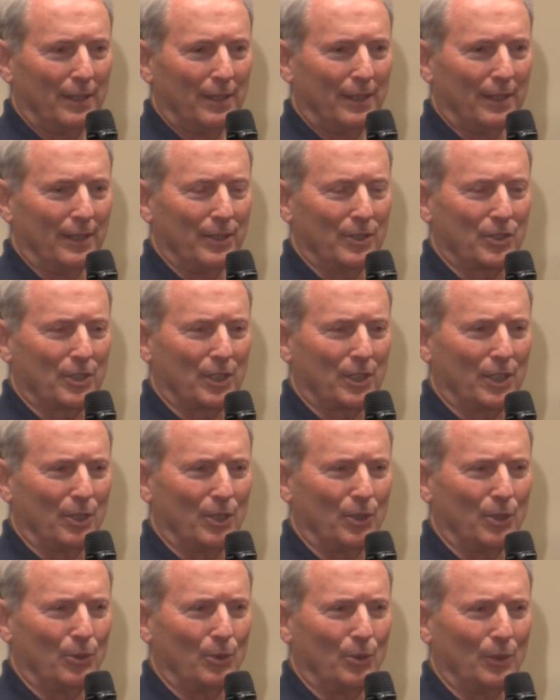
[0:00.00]
And
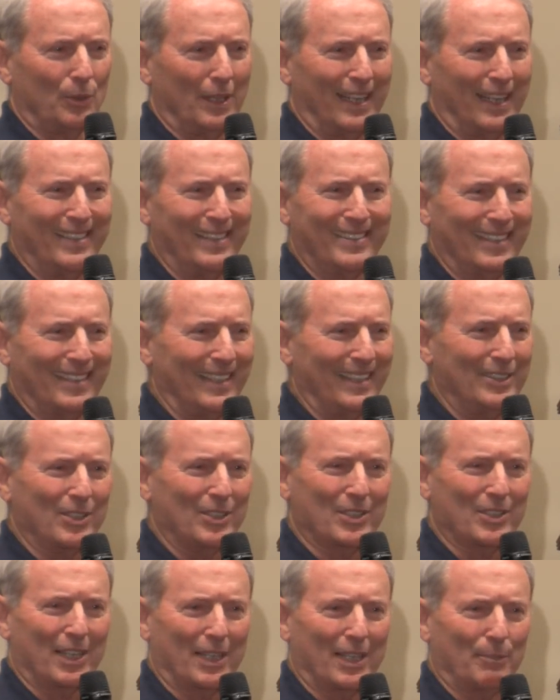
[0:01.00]
so I, I
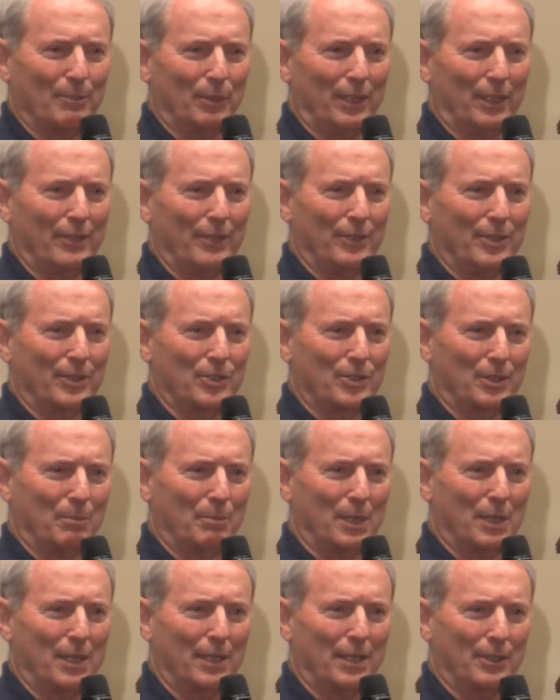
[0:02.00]
just got to believe it's
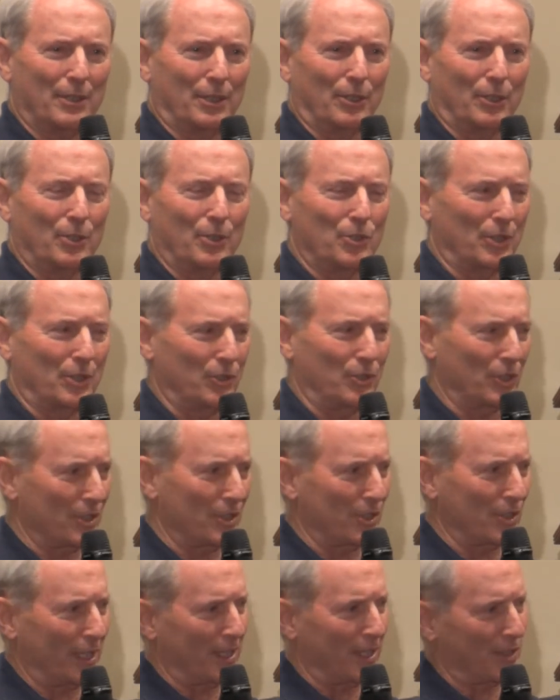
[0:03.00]
demonic delusion,
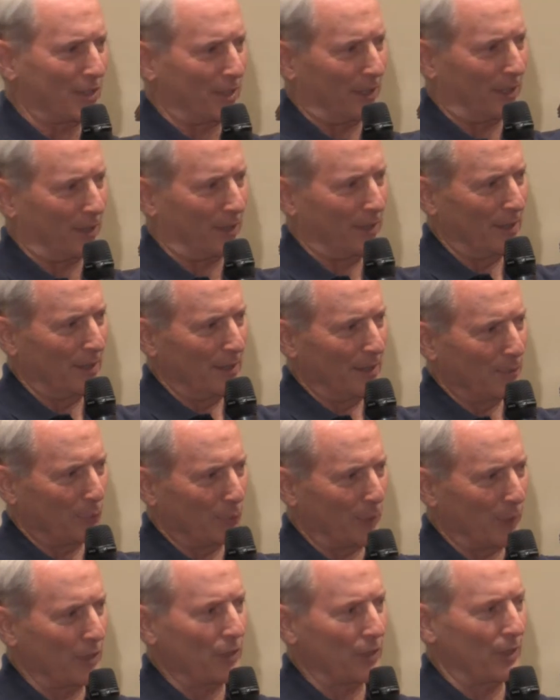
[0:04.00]
just as the
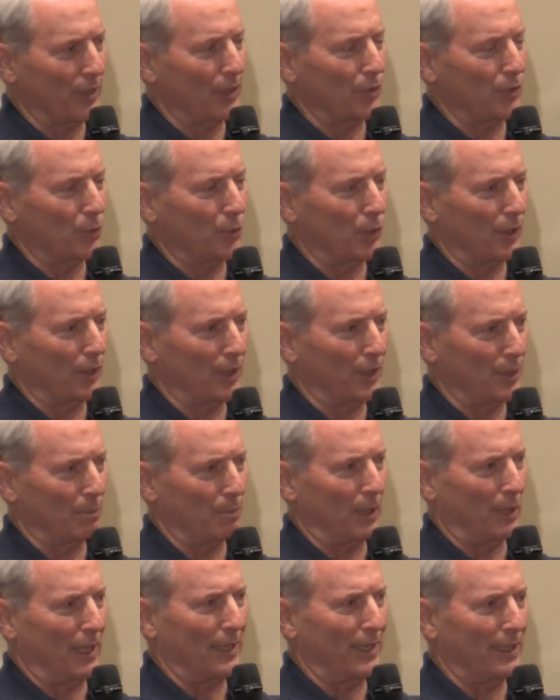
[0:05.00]
prince of this world has
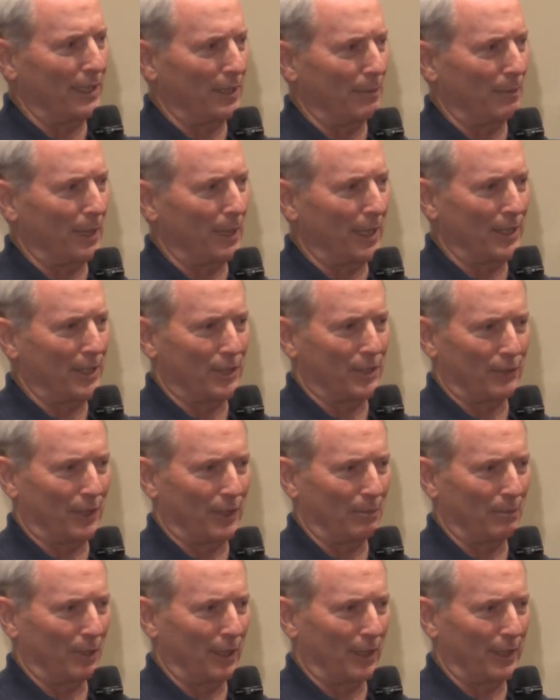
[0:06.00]
blinded the minds of
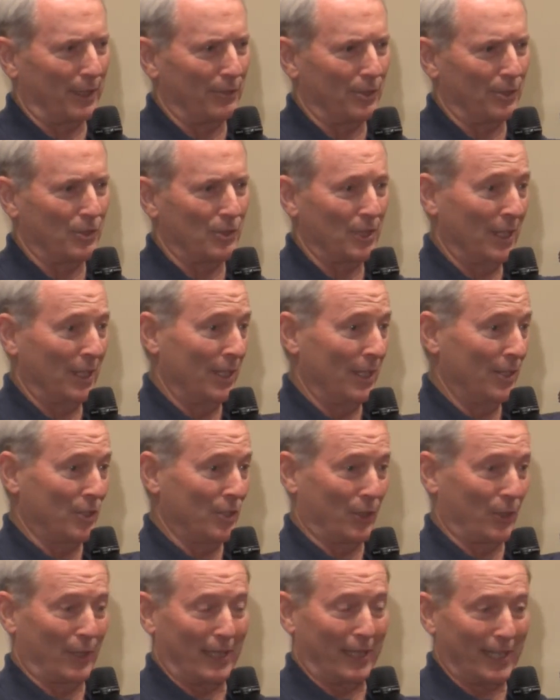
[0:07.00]
unbelievers
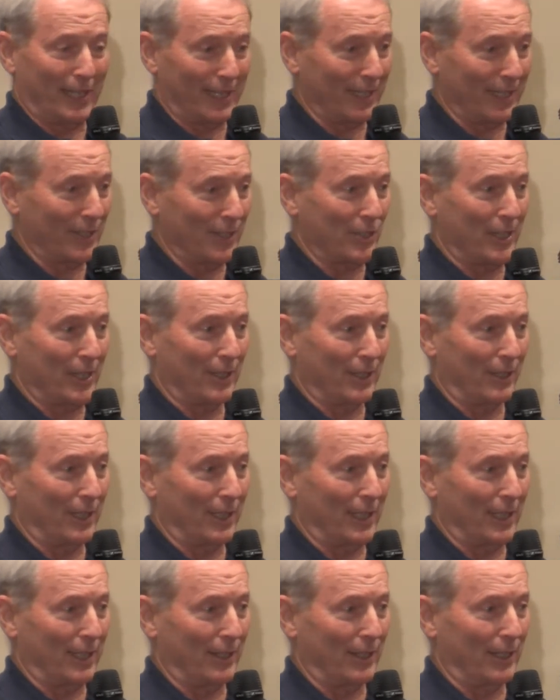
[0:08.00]
so they cannot see the
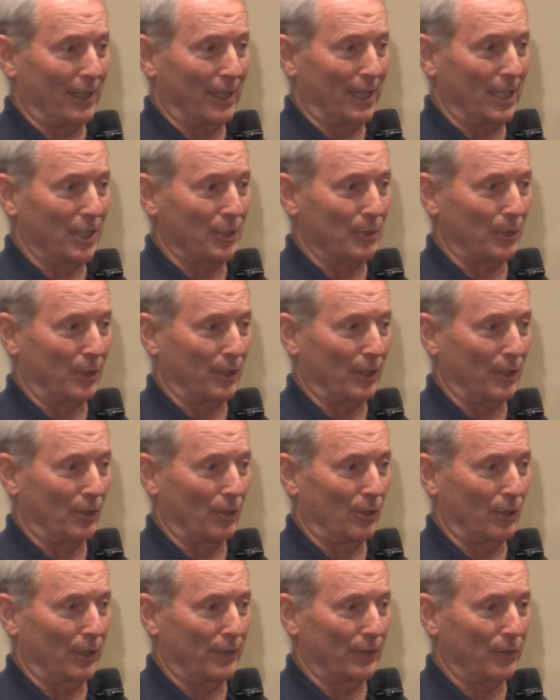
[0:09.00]
light of the gospel, the
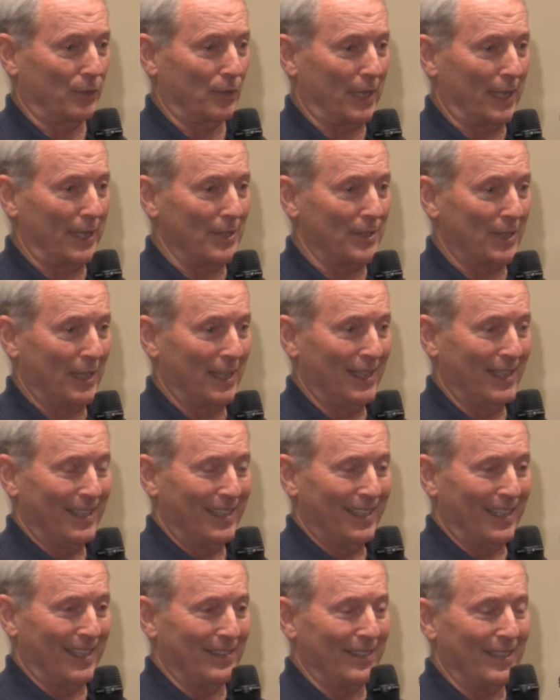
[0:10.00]
glory of Christ.
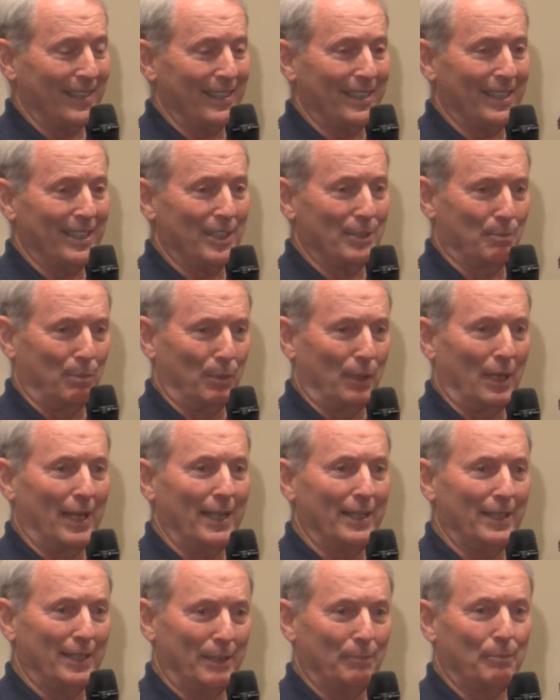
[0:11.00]
I think he's
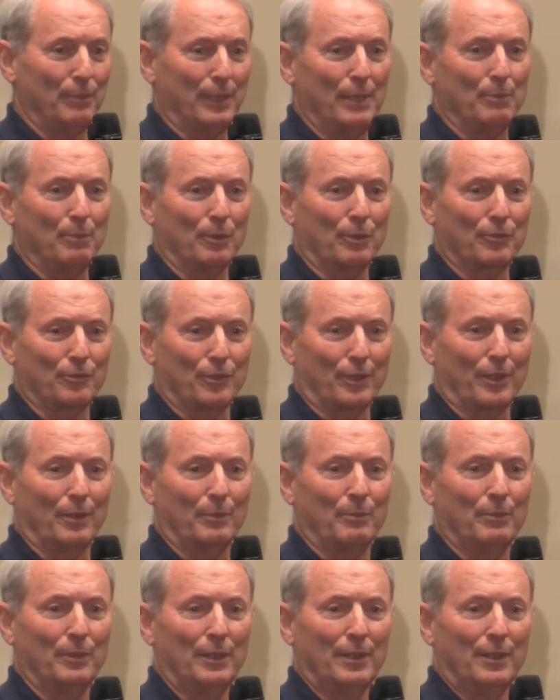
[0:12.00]
blinding people
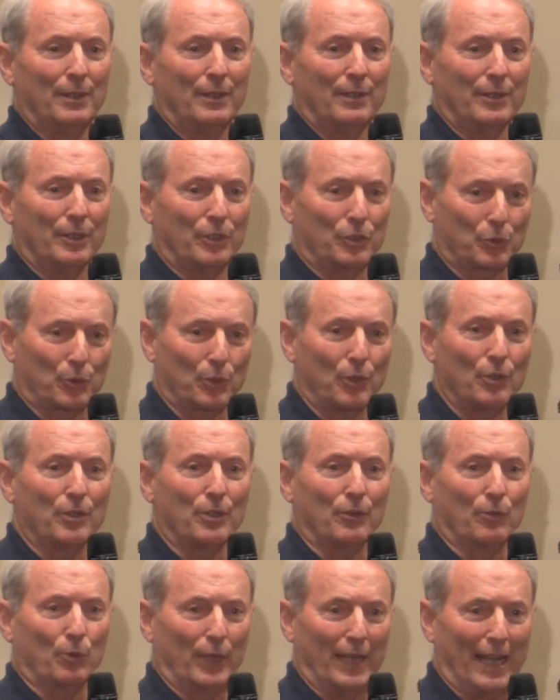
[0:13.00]
from the truth
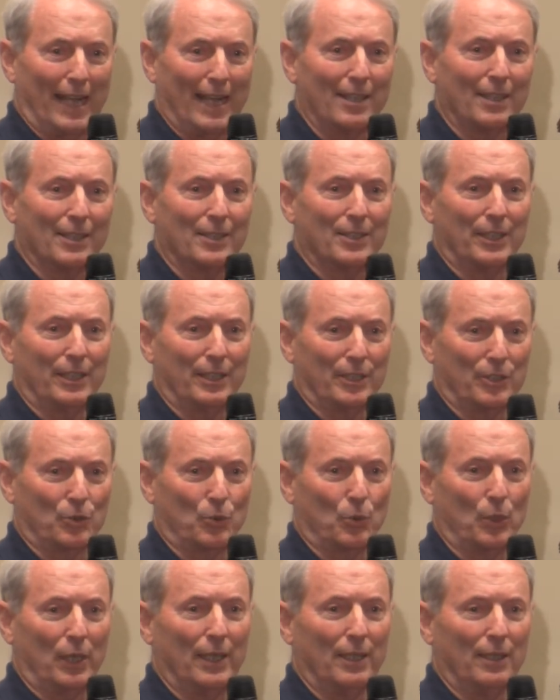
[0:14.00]
of reality as
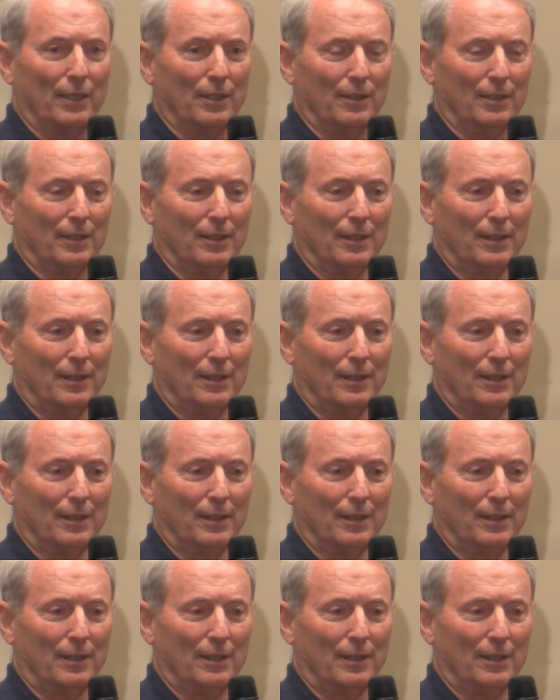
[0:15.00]
well.